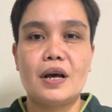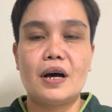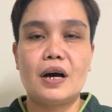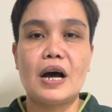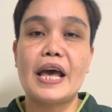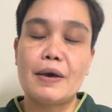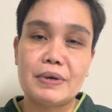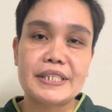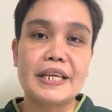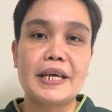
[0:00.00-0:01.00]
I am a
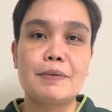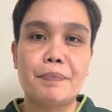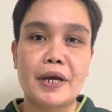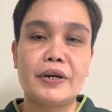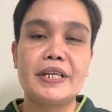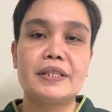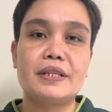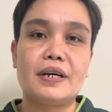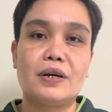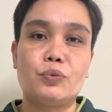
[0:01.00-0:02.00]
single parent
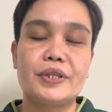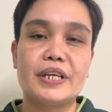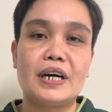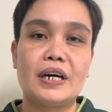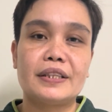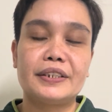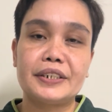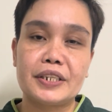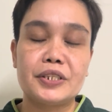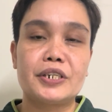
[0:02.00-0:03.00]
with a
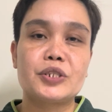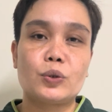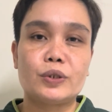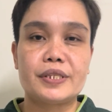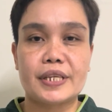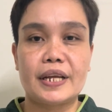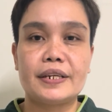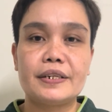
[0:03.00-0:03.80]
13 years old son.